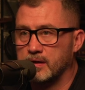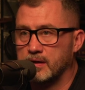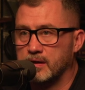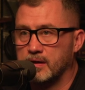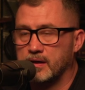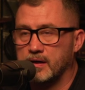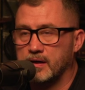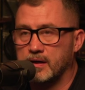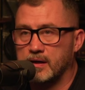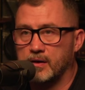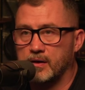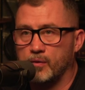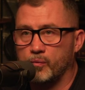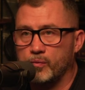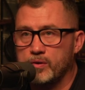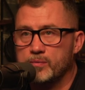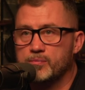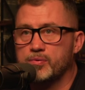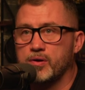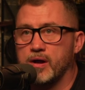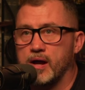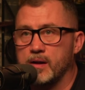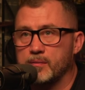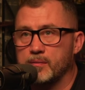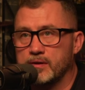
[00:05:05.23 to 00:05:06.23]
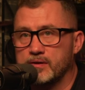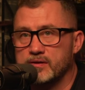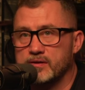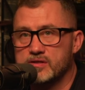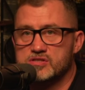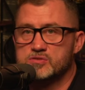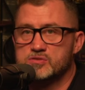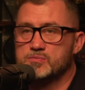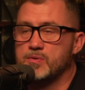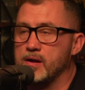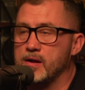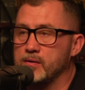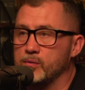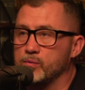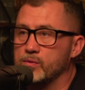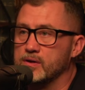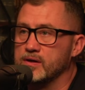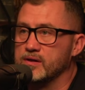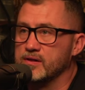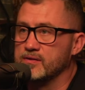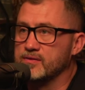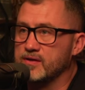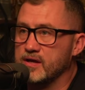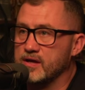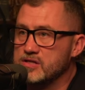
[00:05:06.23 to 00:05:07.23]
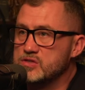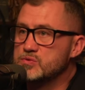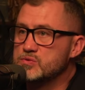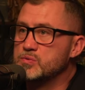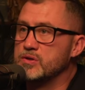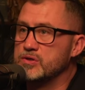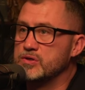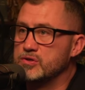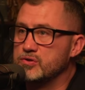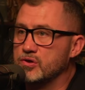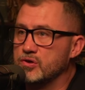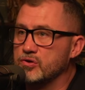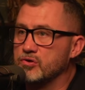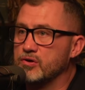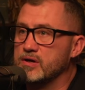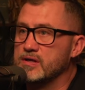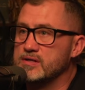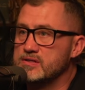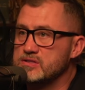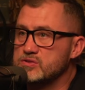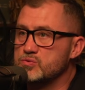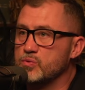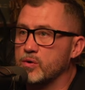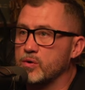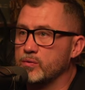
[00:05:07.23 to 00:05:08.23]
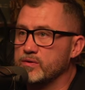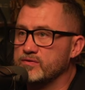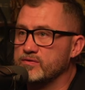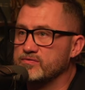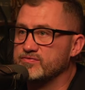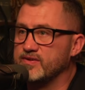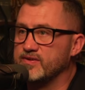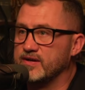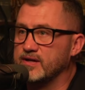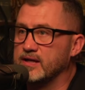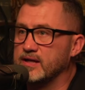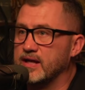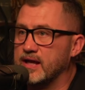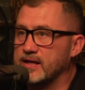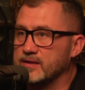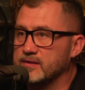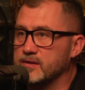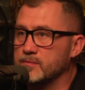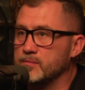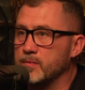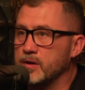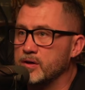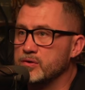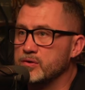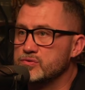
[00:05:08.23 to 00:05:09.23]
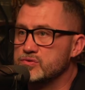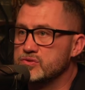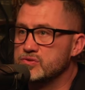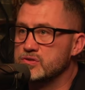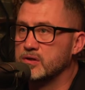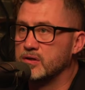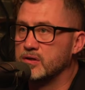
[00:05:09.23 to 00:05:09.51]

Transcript: Uh, we probably, this is probably one of the things, wouldn't you agree, this is what we fell at the most?